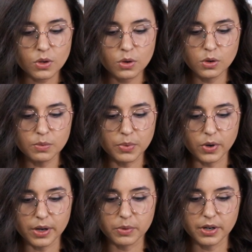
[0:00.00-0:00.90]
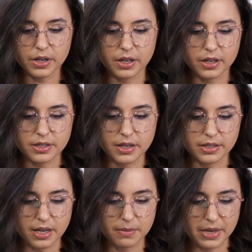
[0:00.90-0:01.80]
Oh boy, it's gonna
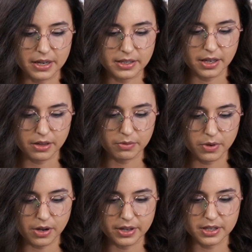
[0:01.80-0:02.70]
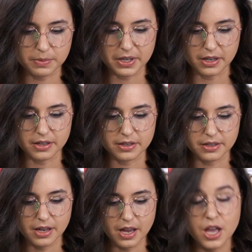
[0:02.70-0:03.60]
take a minute to get through all this because
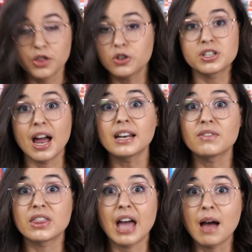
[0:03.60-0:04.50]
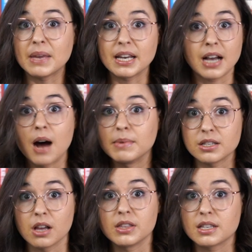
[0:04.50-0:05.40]
there's not even that many comments
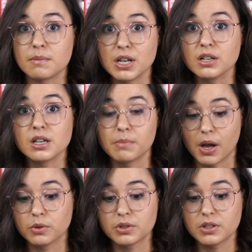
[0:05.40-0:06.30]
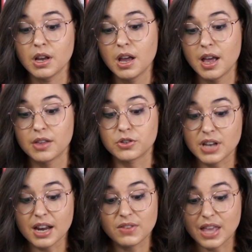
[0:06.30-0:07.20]
on this community post. There's
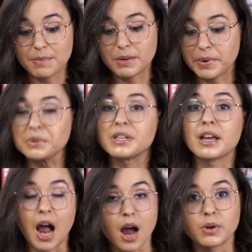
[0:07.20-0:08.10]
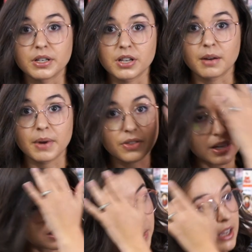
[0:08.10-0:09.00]
not even that many people saying, I wanna talk about
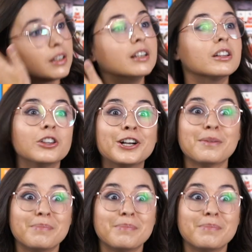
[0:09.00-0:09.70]
this, but look at